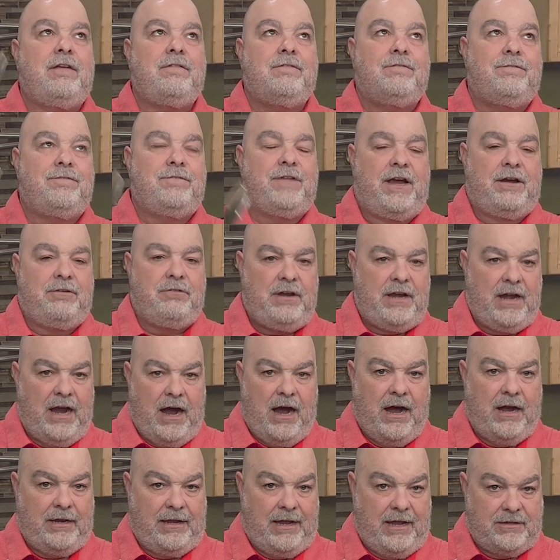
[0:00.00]
very
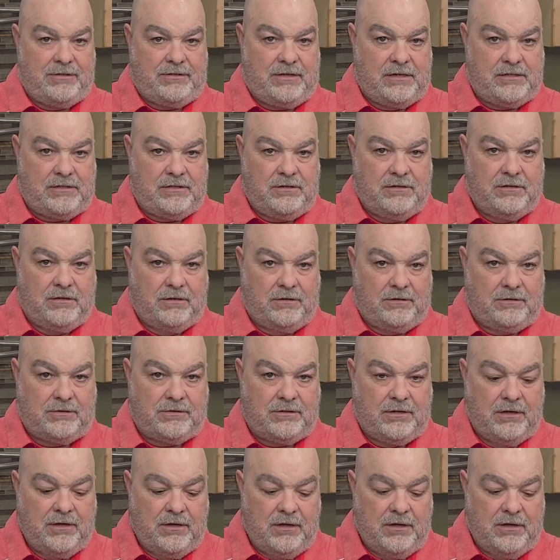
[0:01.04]
hot as this cooks.